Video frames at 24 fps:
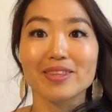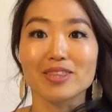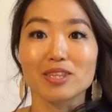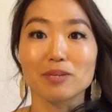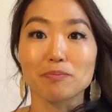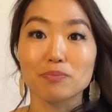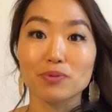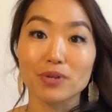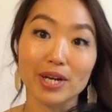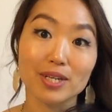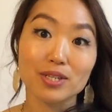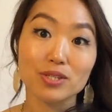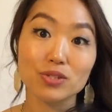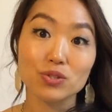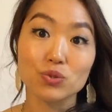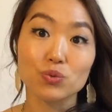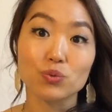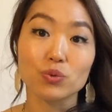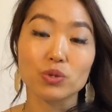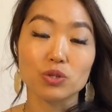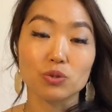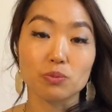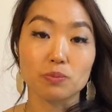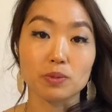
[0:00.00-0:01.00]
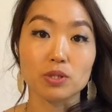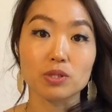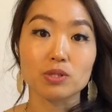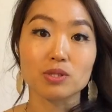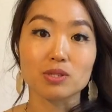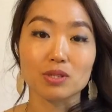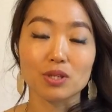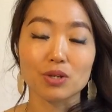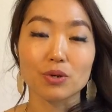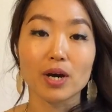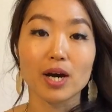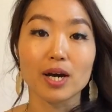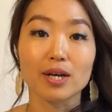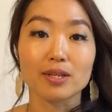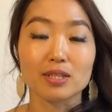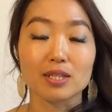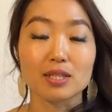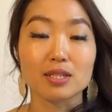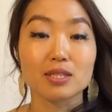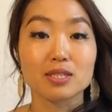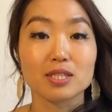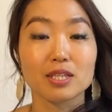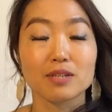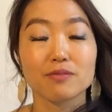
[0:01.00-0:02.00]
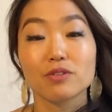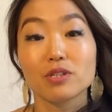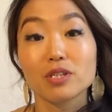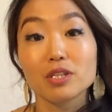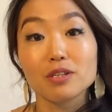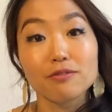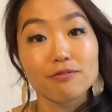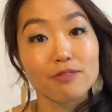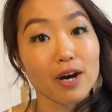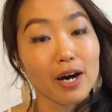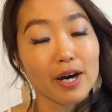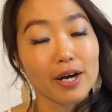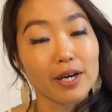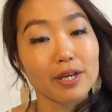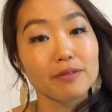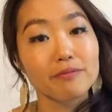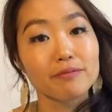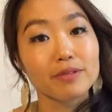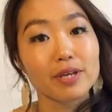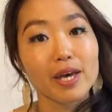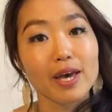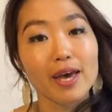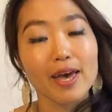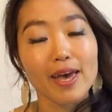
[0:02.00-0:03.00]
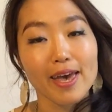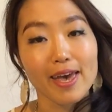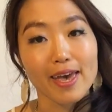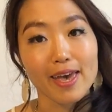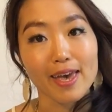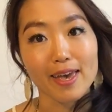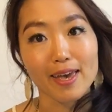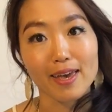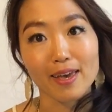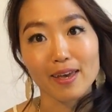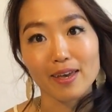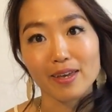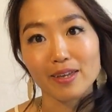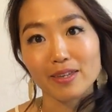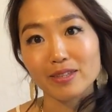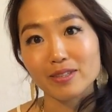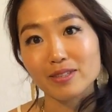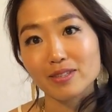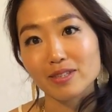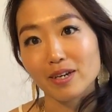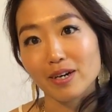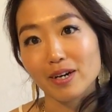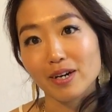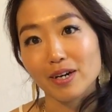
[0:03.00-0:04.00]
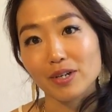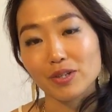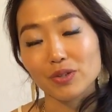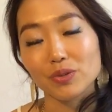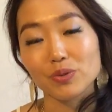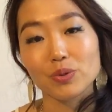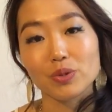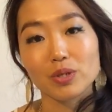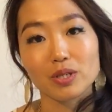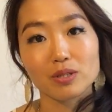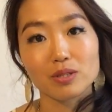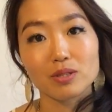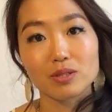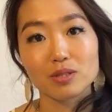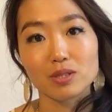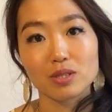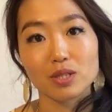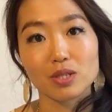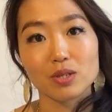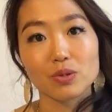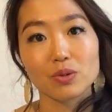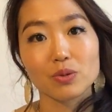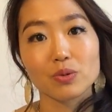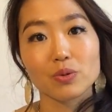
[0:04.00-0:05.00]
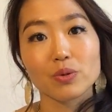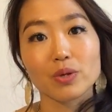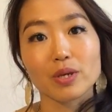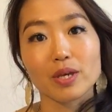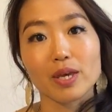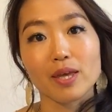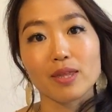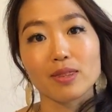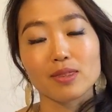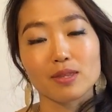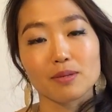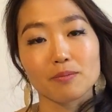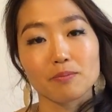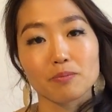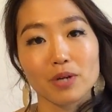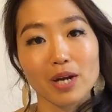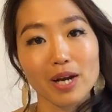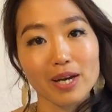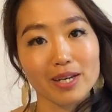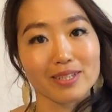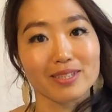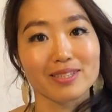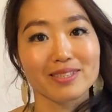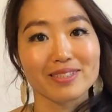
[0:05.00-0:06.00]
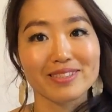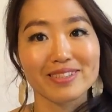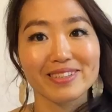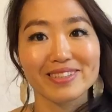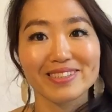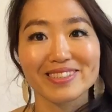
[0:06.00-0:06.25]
the price will be still 175, and you can still get the price.